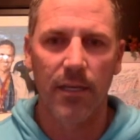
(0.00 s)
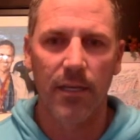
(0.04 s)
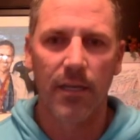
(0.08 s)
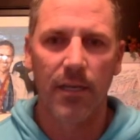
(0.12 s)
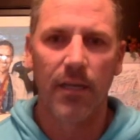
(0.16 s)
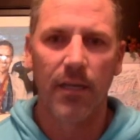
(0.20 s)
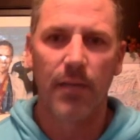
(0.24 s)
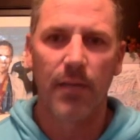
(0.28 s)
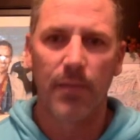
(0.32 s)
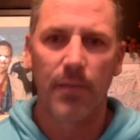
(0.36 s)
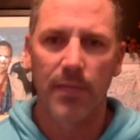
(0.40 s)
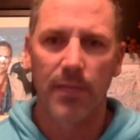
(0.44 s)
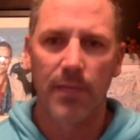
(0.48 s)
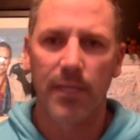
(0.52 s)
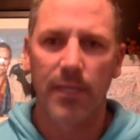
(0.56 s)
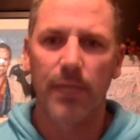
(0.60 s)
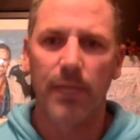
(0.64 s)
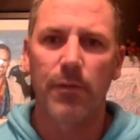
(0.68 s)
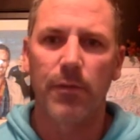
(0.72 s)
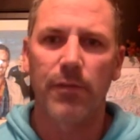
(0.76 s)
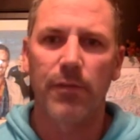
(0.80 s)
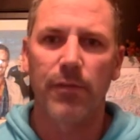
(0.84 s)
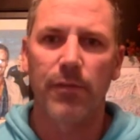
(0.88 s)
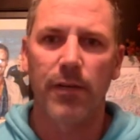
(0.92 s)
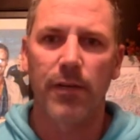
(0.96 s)
But then we
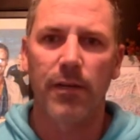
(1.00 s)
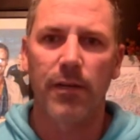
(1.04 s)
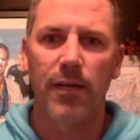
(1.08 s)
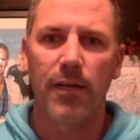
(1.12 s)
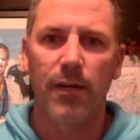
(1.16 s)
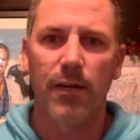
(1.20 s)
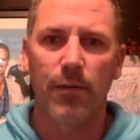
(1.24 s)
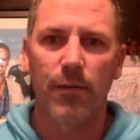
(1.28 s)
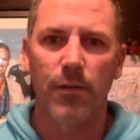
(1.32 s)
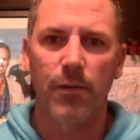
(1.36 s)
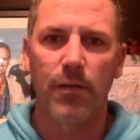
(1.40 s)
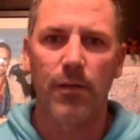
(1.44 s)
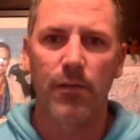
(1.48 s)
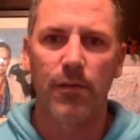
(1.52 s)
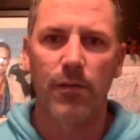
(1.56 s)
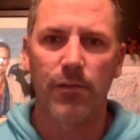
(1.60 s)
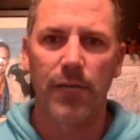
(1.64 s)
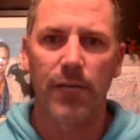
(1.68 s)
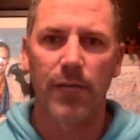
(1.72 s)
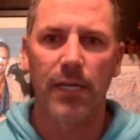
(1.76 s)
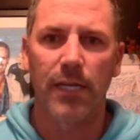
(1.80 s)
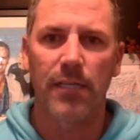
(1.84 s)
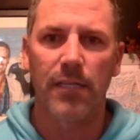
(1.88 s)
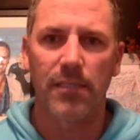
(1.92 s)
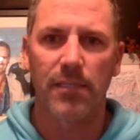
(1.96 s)
figured out real
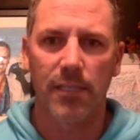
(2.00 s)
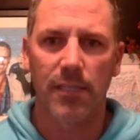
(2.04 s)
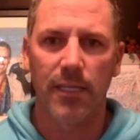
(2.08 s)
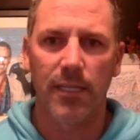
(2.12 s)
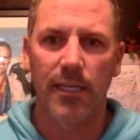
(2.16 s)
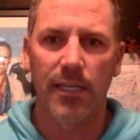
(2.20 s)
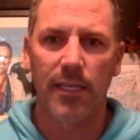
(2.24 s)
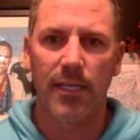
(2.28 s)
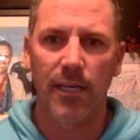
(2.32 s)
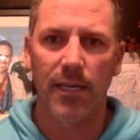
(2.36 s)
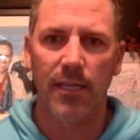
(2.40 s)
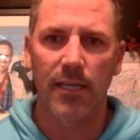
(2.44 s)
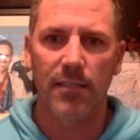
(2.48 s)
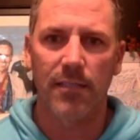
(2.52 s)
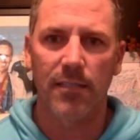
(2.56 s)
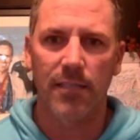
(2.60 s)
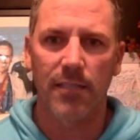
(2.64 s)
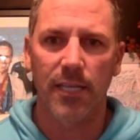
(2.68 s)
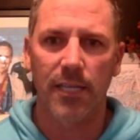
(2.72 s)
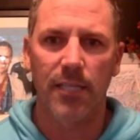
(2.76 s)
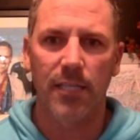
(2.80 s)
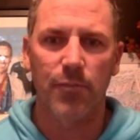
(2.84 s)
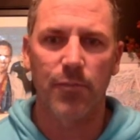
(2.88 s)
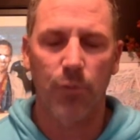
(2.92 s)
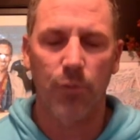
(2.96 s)
fast that inline
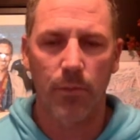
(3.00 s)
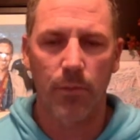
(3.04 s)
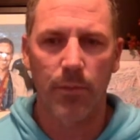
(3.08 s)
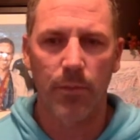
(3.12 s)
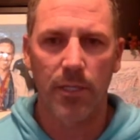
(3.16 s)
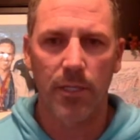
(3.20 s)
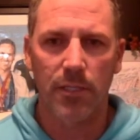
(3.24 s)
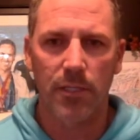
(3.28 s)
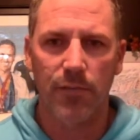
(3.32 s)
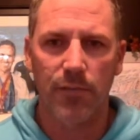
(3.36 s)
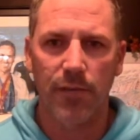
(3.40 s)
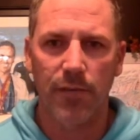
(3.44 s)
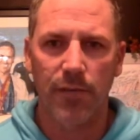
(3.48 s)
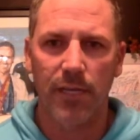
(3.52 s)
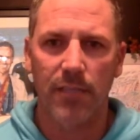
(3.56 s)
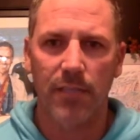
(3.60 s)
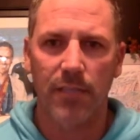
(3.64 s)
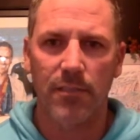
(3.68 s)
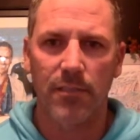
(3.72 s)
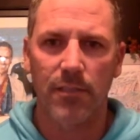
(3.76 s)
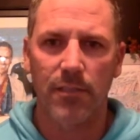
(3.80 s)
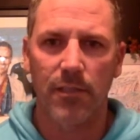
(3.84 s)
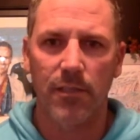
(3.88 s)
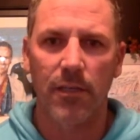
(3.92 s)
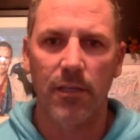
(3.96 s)
skates were much
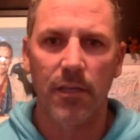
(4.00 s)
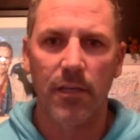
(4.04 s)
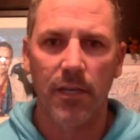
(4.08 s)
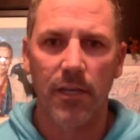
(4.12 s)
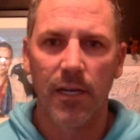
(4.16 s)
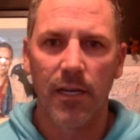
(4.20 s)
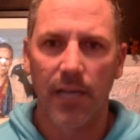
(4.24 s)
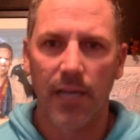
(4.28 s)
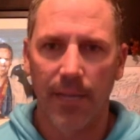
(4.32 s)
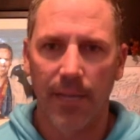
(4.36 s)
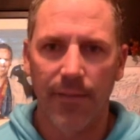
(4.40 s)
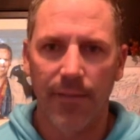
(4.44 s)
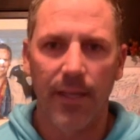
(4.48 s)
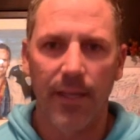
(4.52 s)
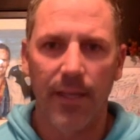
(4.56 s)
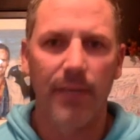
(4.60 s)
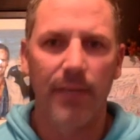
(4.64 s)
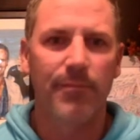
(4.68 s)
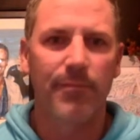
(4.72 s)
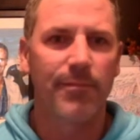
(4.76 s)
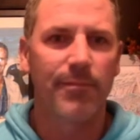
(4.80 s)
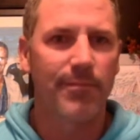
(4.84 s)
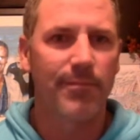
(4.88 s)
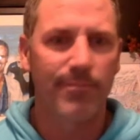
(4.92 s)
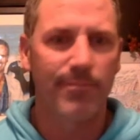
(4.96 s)
faster. And
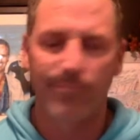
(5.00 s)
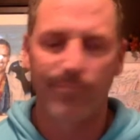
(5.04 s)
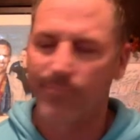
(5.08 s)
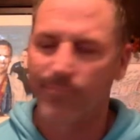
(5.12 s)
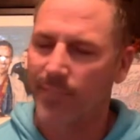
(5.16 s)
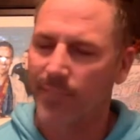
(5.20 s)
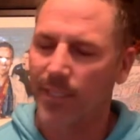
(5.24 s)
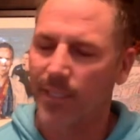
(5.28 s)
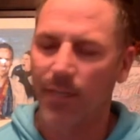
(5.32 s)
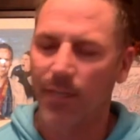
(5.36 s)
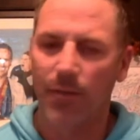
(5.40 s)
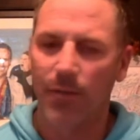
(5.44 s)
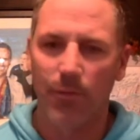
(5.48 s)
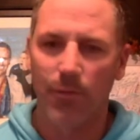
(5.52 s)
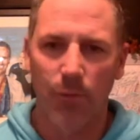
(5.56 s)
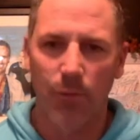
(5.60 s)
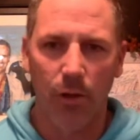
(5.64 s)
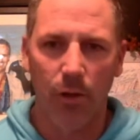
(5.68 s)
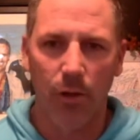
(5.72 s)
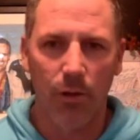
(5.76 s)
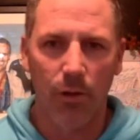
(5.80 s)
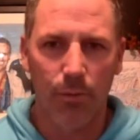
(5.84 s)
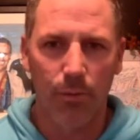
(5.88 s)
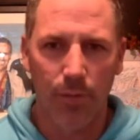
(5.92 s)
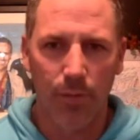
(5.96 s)
then, the
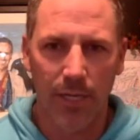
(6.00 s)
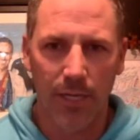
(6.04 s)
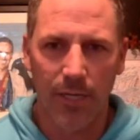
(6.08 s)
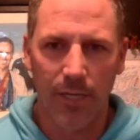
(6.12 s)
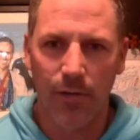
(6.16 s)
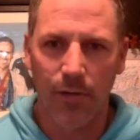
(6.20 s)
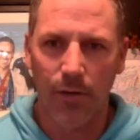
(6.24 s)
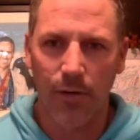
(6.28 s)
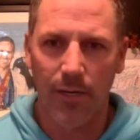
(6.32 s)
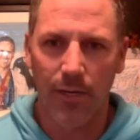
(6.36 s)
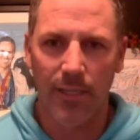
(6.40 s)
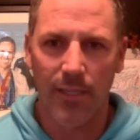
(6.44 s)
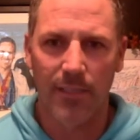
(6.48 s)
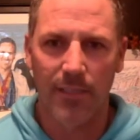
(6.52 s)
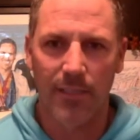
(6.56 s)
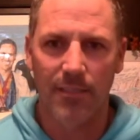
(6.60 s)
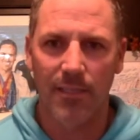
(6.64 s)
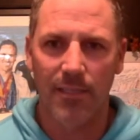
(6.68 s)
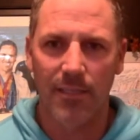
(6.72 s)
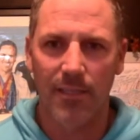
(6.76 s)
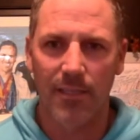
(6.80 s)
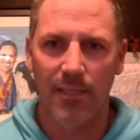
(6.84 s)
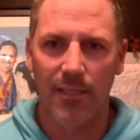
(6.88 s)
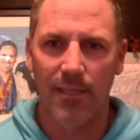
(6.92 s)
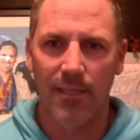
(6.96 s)
rollerblade craze
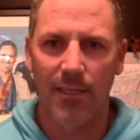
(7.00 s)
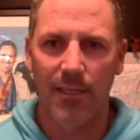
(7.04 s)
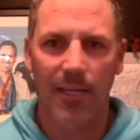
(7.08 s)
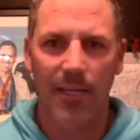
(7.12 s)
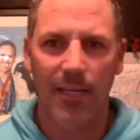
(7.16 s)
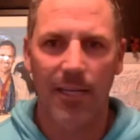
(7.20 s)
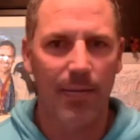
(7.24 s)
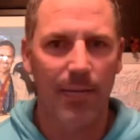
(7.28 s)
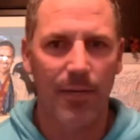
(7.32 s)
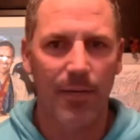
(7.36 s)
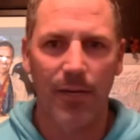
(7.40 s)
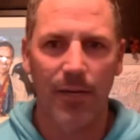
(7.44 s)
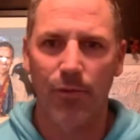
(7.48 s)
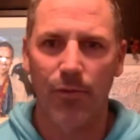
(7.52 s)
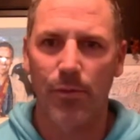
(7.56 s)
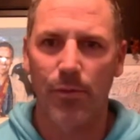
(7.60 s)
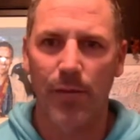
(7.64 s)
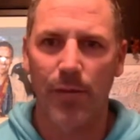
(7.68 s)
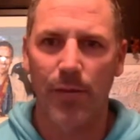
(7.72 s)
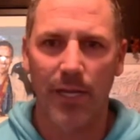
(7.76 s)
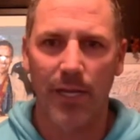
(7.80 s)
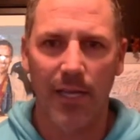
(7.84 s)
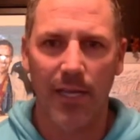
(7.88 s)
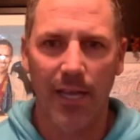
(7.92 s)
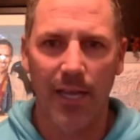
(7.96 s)
came, and
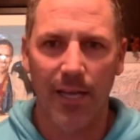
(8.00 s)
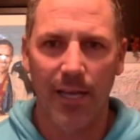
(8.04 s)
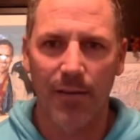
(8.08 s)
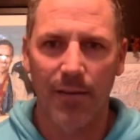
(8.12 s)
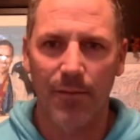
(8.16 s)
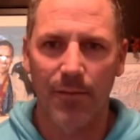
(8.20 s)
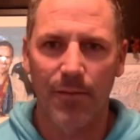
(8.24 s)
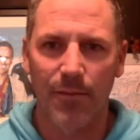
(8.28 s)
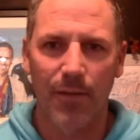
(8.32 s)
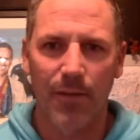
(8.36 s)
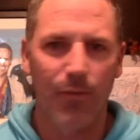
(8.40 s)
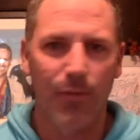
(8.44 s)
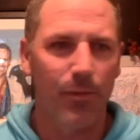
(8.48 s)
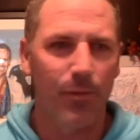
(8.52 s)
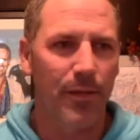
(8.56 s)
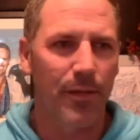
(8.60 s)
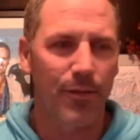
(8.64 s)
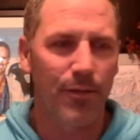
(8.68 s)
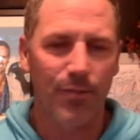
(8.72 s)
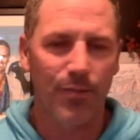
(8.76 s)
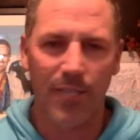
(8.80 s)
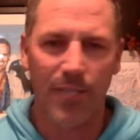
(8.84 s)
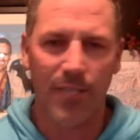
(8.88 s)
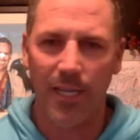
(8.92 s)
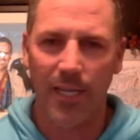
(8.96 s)
everybody had them. Everybody
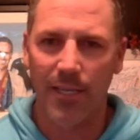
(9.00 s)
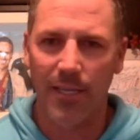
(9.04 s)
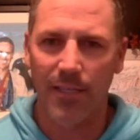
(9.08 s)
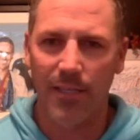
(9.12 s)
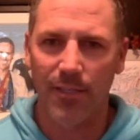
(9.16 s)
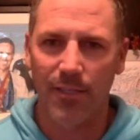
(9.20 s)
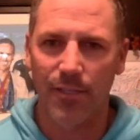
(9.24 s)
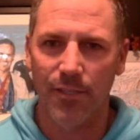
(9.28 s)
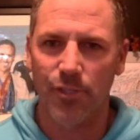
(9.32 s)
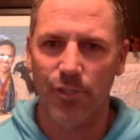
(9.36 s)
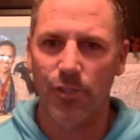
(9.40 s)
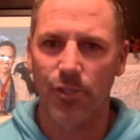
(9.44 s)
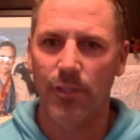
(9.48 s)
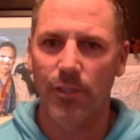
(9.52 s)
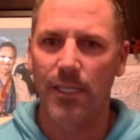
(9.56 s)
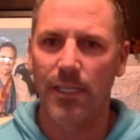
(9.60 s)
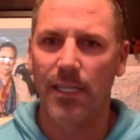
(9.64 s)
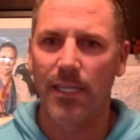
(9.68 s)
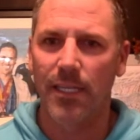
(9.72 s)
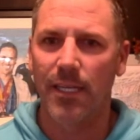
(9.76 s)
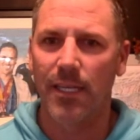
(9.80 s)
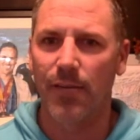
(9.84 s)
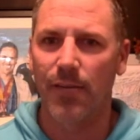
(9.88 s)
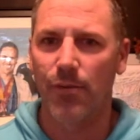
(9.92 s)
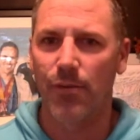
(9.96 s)
was skating in the
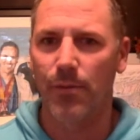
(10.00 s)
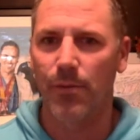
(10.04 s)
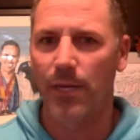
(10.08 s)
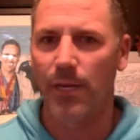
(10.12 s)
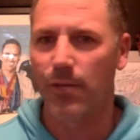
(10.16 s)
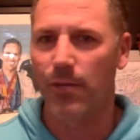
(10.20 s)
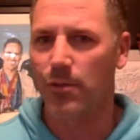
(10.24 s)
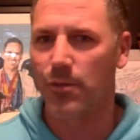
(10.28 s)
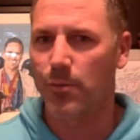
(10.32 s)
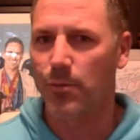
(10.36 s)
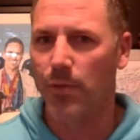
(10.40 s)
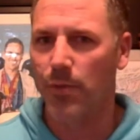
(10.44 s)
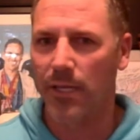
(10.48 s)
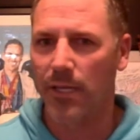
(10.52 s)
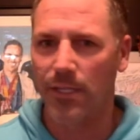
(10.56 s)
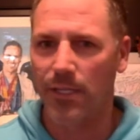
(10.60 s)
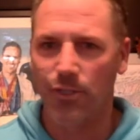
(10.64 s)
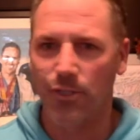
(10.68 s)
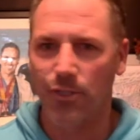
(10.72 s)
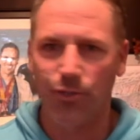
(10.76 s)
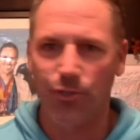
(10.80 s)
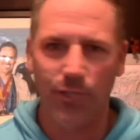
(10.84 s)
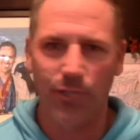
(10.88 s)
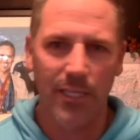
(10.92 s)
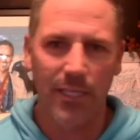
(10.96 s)
street. Everybody was playing
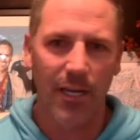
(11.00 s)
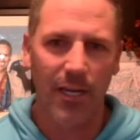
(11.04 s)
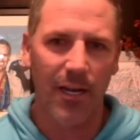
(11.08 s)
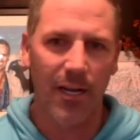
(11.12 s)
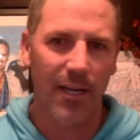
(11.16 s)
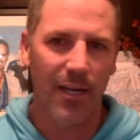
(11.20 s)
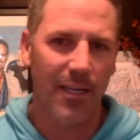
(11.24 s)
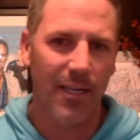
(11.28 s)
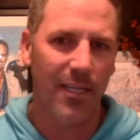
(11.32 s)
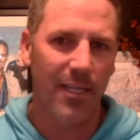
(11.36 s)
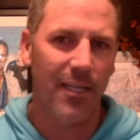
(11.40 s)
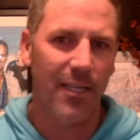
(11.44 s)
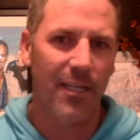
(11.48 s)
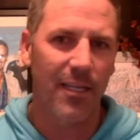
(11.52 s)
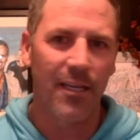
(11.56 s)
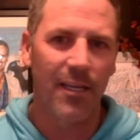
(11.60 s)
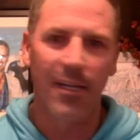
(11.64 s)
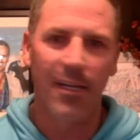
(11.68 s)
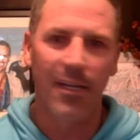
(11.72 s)
street hockey.